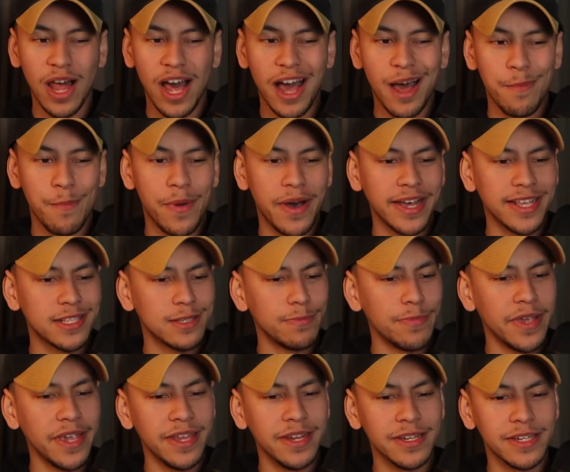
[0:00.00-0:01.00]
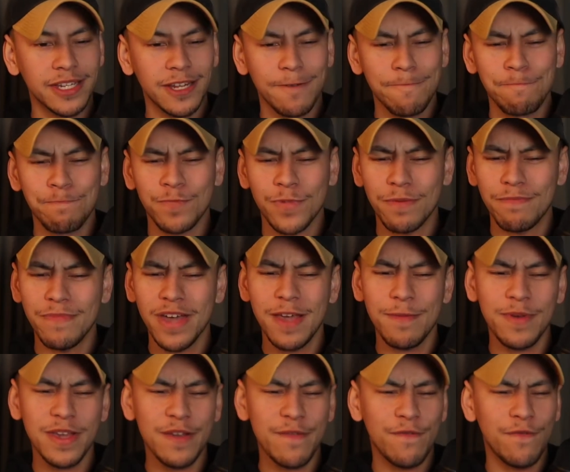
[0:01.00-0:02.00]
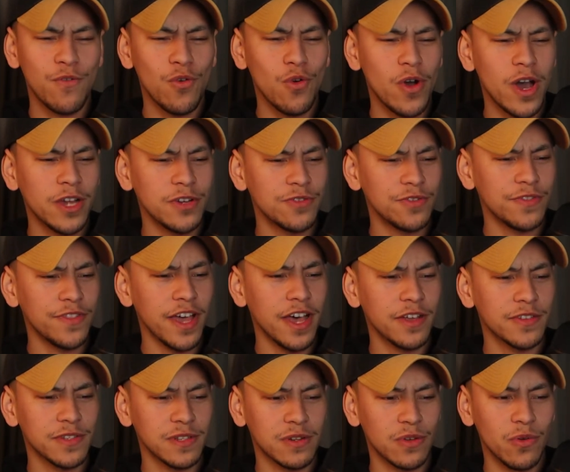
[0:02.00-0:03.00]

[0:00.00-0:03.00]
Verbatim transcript: up I spent maybe 400,000